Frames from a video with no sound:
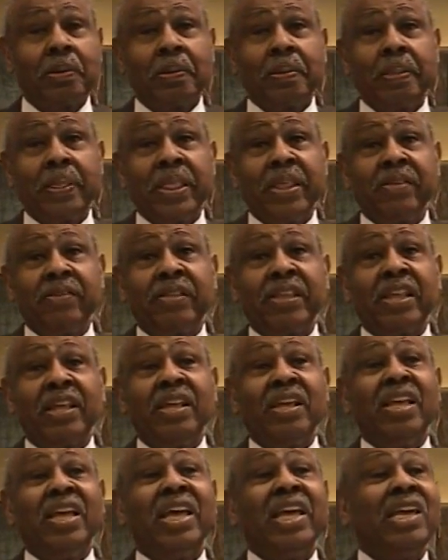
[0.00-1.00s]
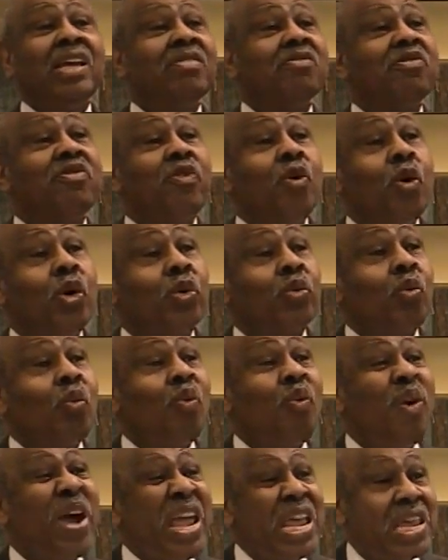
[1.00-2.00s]
yeah. in Fort
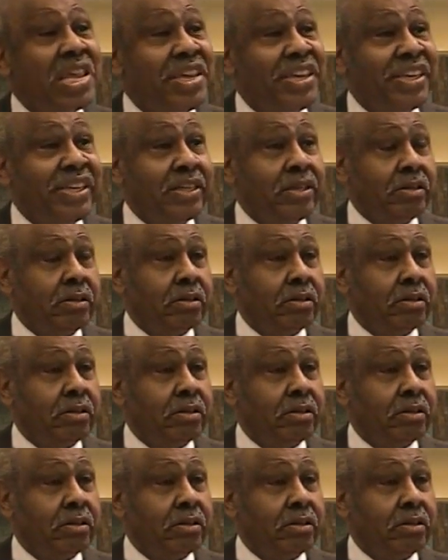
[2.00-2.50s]
Wayne,